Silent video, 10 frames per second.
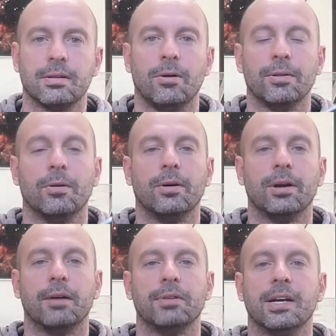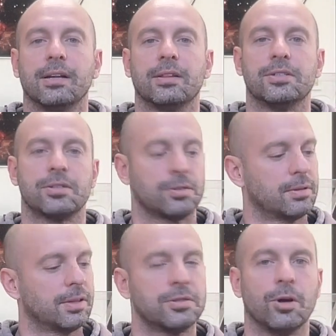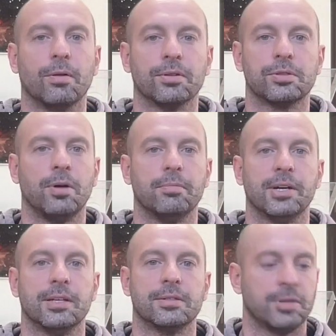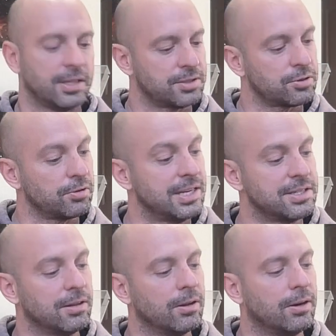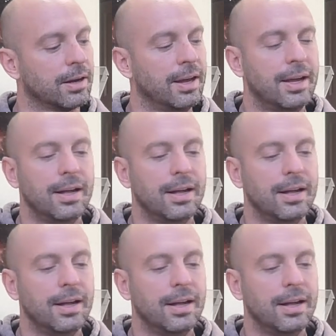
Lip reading: on Irenic that's over 12 minutes. I mean, that's crazy long.